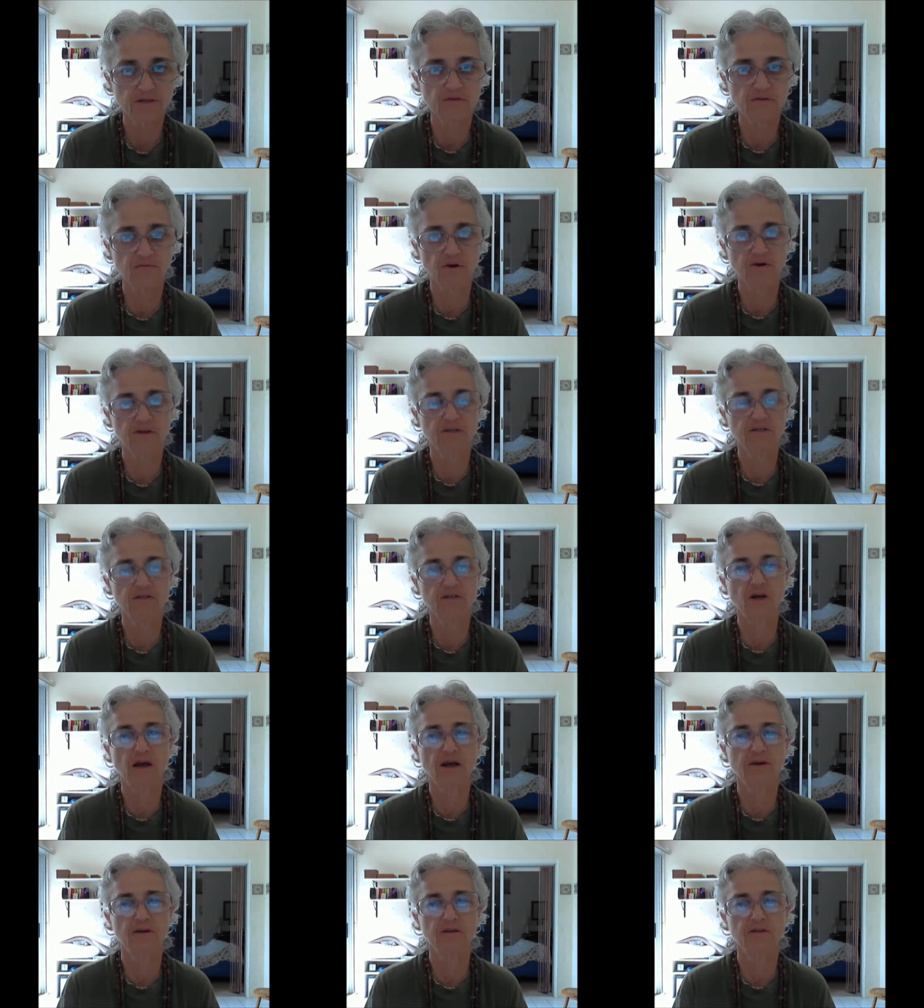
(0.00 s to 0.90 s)
of our
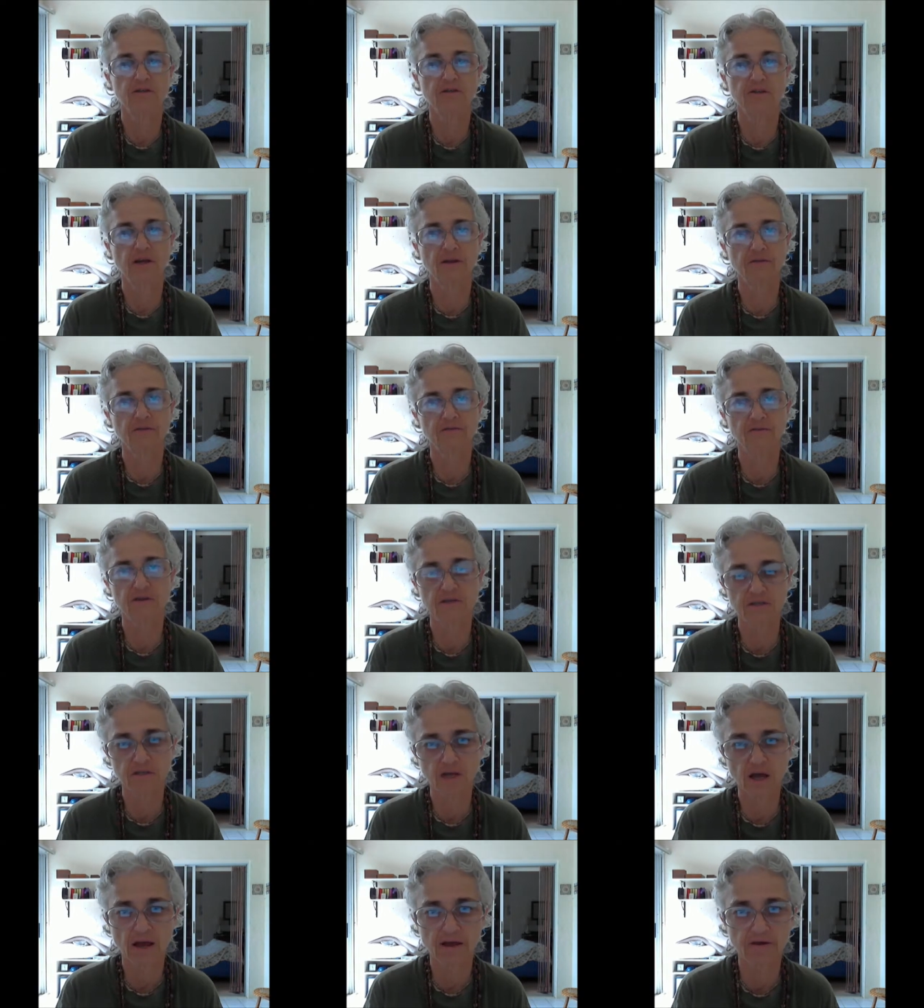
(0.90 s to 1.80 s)
desire. Instead of
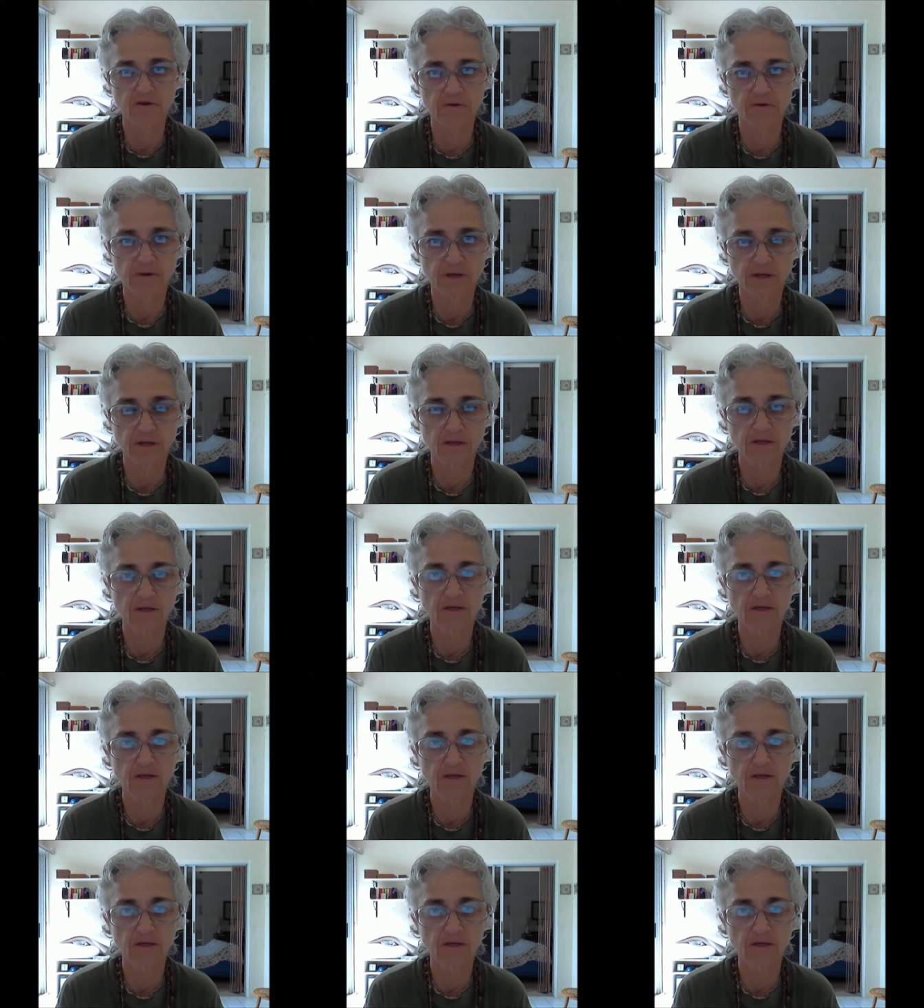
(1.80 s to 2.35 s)
desiring